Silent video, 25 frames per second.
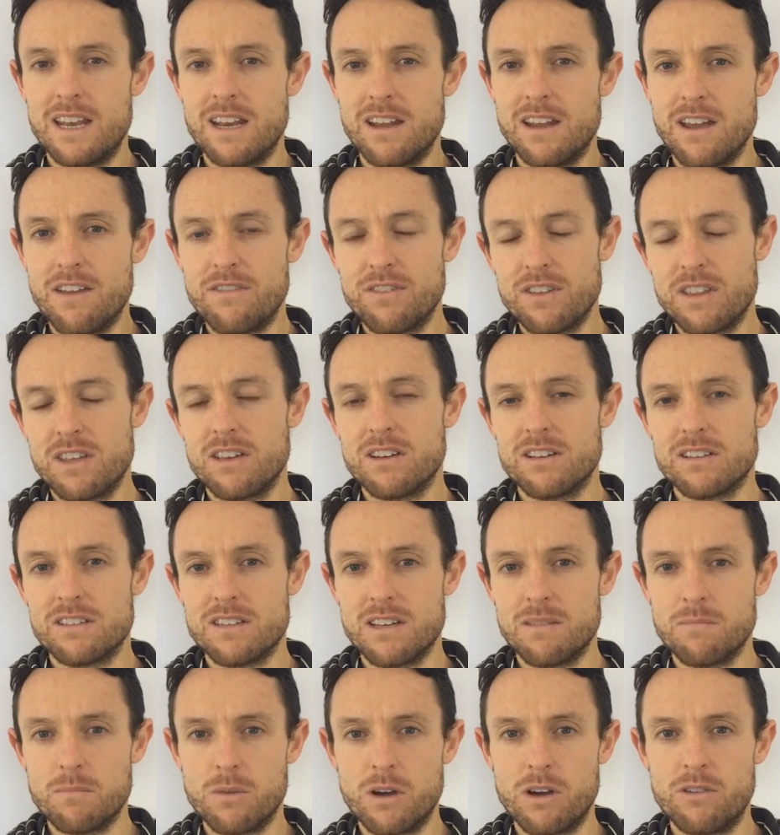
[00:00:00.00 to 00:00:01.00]
Now everything I
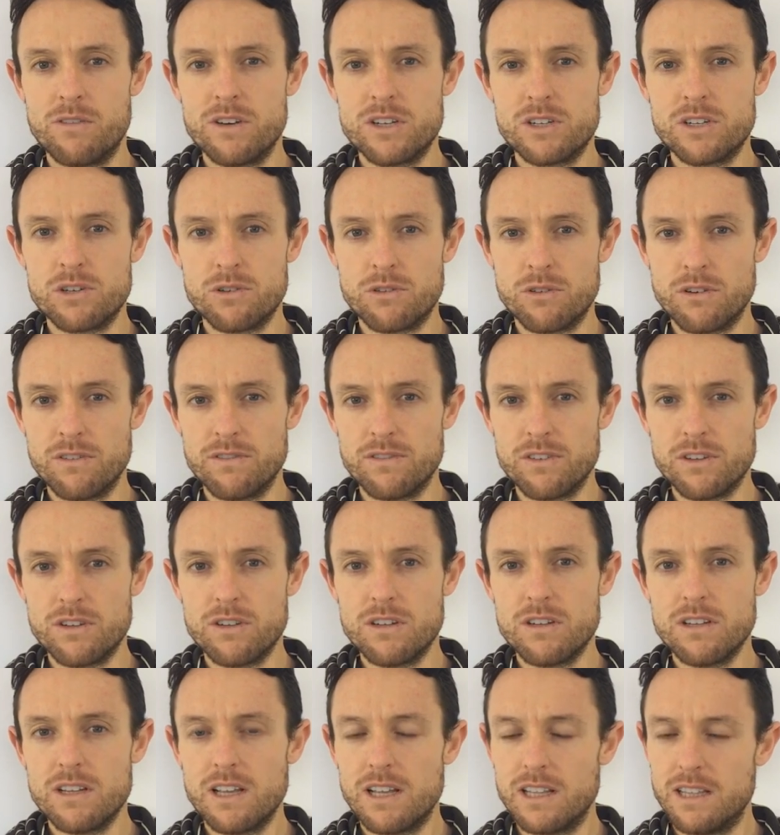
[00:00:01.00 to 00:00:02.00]
said in my original
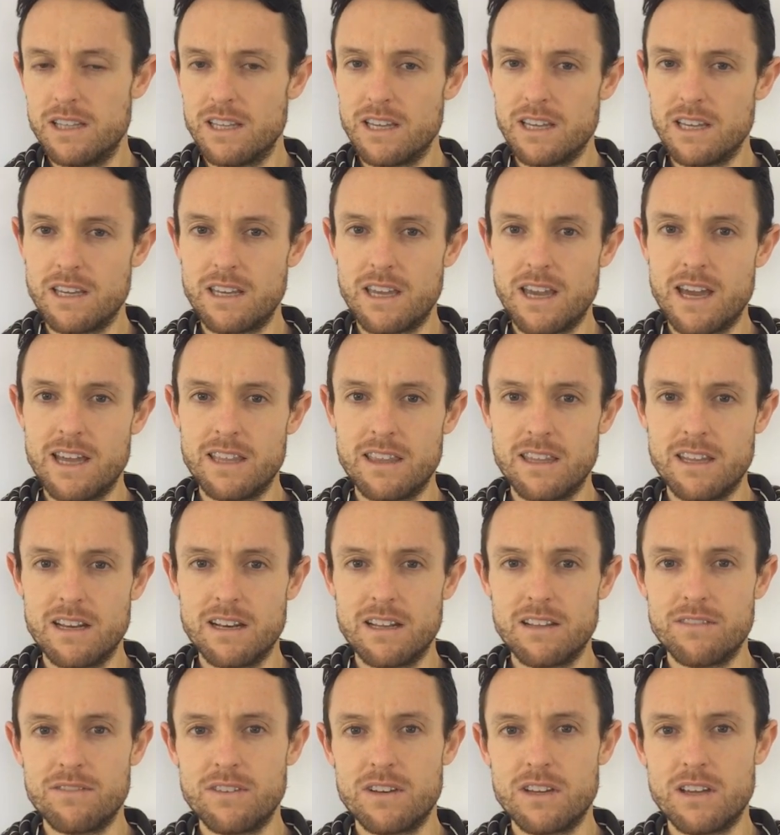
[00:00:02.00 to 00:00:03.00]
review, link at the end
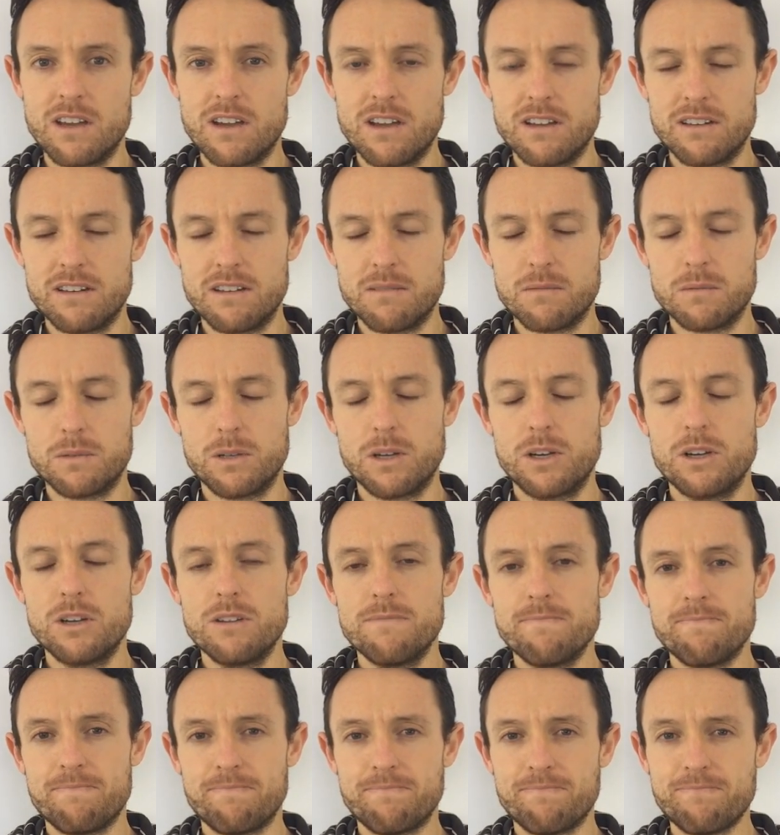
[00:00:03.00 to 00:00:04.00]
of the video and down
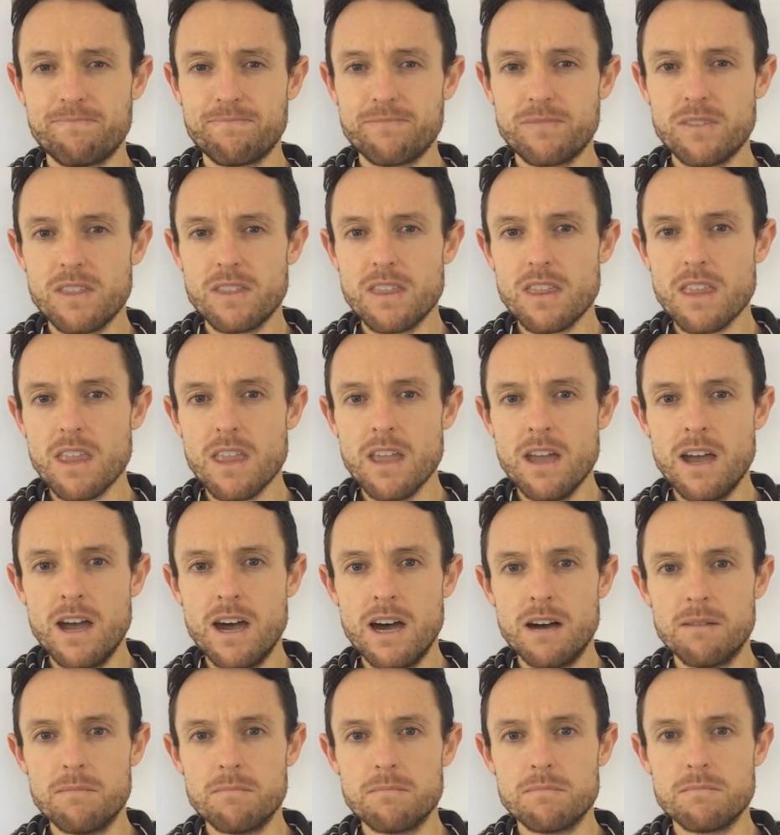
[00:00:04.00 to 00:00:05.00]

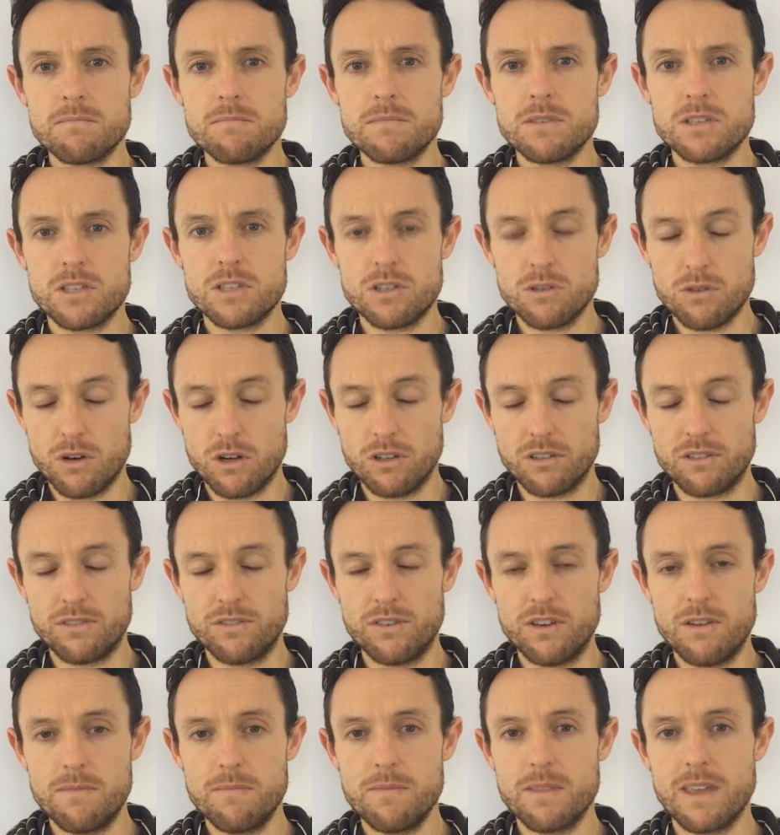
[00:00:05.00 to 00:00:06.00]
below, still holds
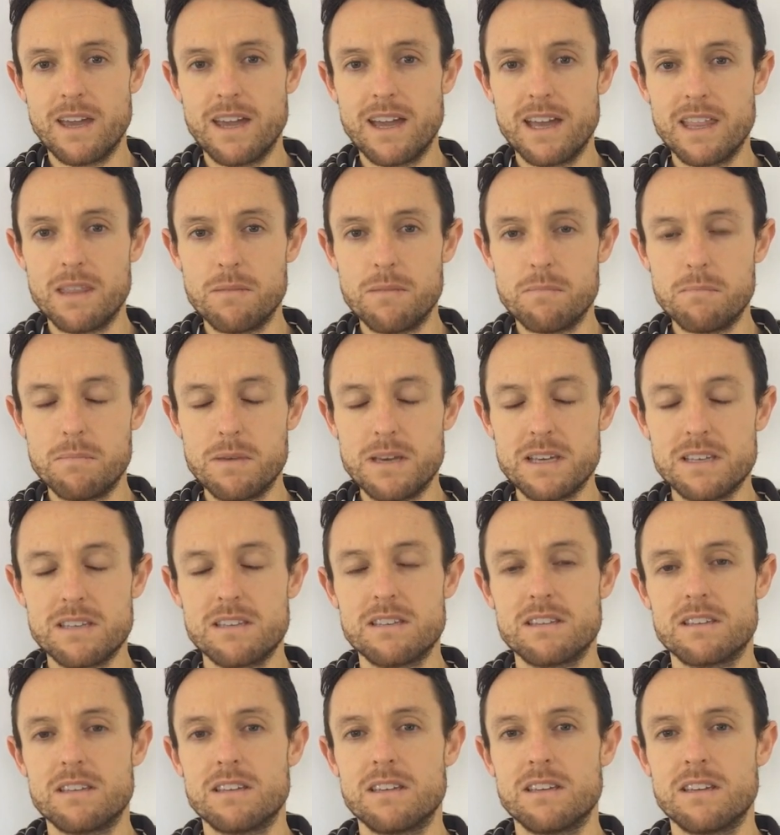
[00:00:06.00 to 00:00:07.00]
firm. They are the
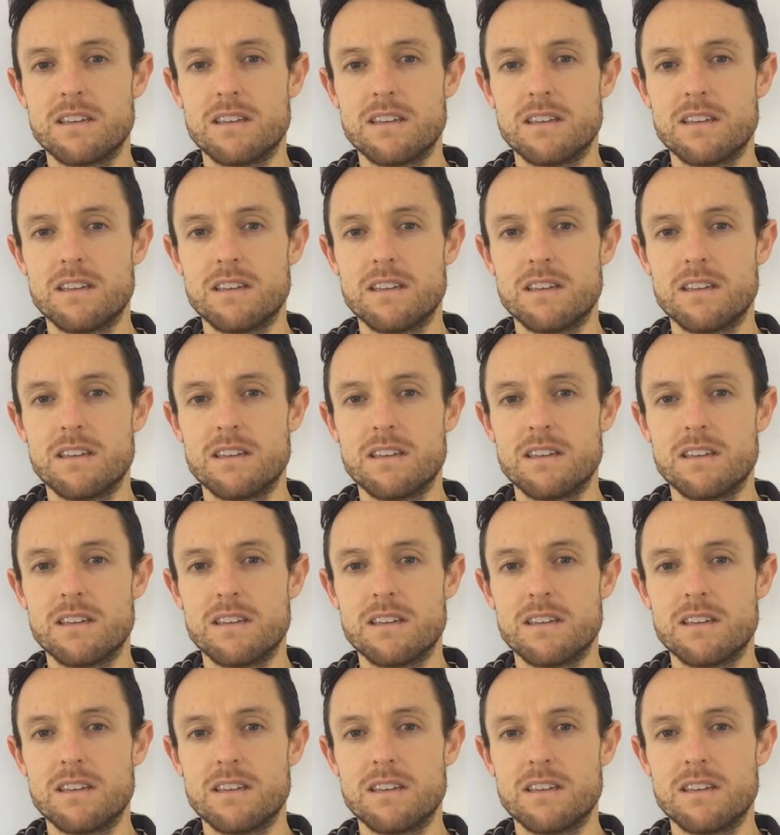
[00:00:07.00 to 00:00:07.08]
best